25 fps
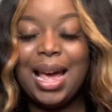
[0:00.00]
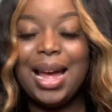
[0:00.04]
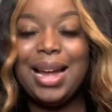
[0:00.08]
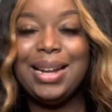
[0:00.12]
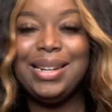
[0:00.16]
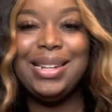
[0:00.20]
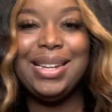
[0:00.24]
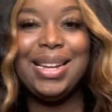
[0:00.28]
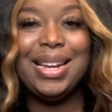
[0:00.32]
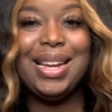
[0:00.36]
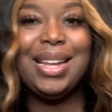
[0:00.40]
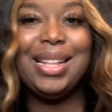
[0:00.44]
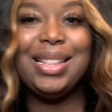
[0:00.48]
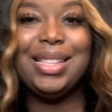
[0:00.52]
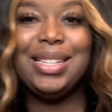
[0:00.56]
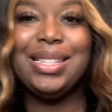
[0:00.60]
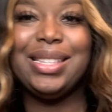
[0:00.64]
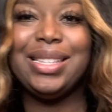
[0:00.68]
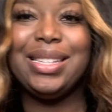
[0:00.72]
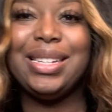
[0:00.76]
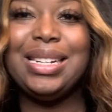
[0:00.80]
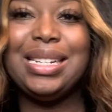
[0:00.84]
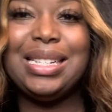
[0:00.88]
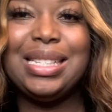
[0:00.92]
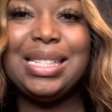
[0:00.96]
I did get
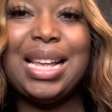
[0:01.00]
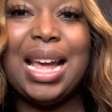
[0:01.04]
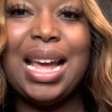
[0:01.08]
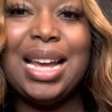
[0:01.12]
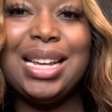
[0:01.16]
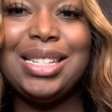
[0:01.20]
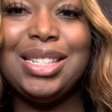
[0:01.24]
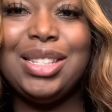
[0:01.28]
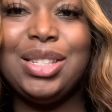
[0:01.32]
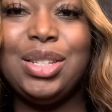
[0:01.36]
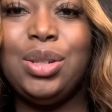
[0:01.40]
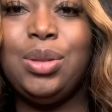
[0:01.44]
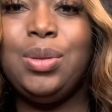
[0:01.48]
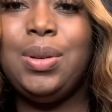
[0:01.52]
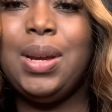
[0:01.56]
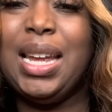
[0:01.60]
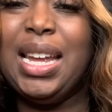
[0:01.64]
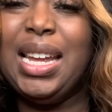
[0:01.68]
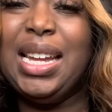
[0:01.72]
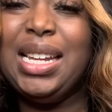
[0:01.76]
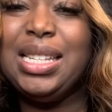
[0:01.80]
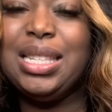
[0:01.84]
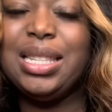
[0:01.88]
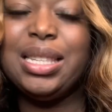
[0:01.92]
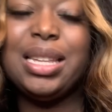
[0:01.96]
this in a size
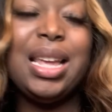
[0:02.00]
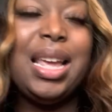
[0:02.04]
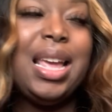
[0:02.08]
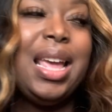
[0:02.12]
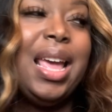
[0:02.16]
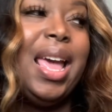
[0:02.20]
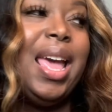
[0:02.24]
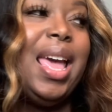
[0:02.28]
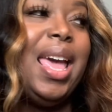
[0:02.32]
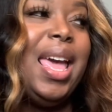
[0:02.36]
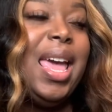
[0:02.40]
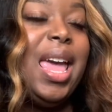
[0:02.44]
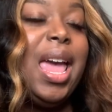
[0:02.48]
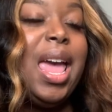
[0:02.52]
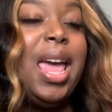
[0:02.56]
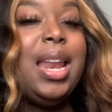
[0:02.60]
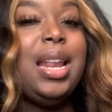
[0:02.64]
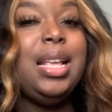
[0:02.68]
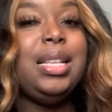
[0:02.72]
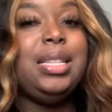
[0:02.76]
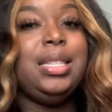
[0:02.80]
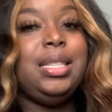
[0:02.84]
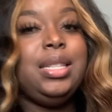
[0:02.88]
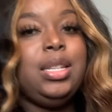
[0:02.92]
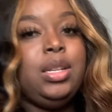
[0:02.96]
2X and
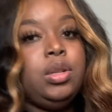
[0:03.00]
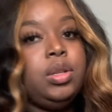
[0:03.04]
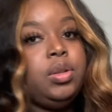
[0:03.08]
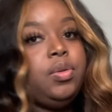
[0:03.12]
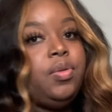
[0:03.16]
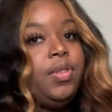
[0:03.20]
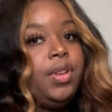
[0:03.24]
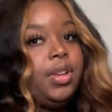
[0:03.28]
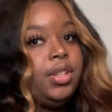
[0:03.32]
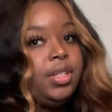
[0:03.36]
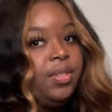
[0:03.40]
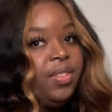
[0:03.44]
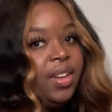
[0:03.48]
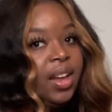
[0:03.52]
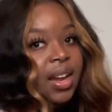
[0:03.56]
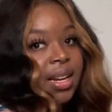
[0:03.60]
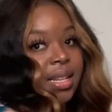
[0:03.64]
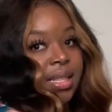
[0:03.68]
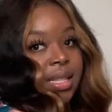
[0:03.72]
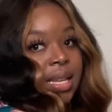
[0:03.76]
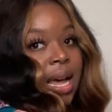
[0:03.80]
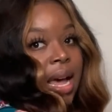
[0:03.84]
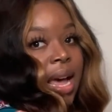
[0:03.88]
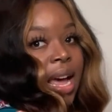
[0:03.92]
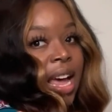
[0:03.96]
it still feels very
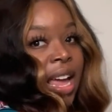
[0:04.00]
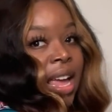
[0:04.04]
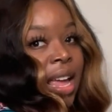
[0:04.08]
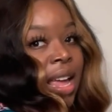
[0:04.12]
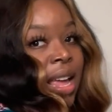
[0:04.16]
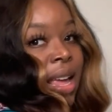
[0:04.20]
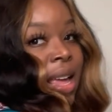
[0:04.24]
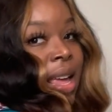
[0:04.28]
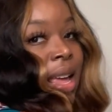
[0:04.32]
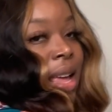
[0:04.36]
tight.